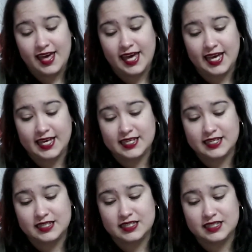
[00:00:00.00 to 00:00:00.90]

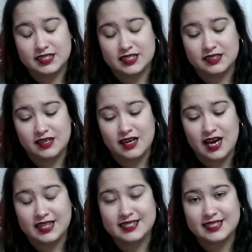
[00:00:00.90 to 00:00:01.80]
and uh, I
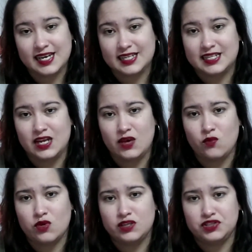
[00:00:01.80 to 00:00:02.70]
decided that I
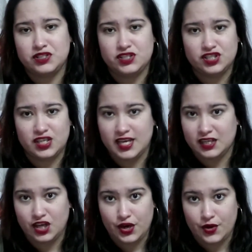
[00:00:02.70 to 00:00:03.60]
wanted to just
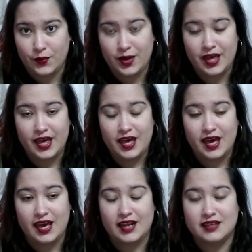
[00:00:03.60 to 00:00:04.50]
let go
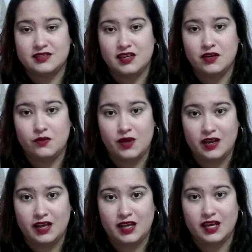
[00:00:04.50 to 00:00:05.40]
and I started
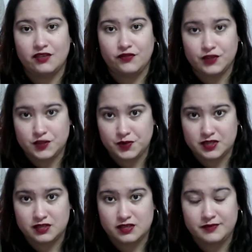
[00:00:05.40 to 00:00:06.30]
writing in first
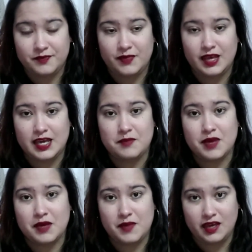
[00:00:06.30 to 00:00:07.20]
person in
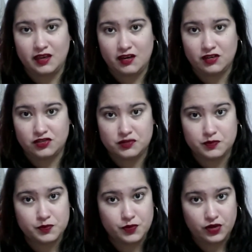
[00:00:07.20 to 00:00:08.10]
my main character
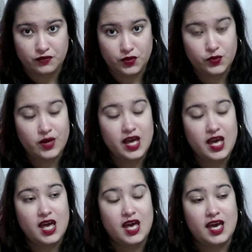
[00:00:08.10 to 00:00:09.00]
point of view
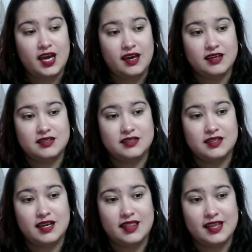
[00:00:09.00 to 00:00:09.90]

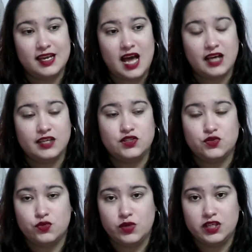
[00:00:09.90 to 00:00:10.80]
and then I
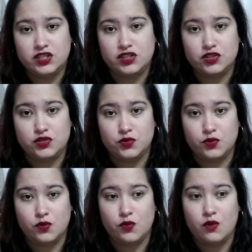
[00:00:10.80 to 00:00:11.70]
switched
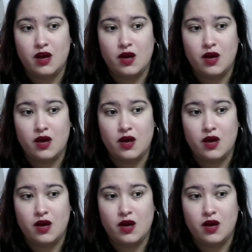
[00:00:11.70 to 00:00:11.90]
to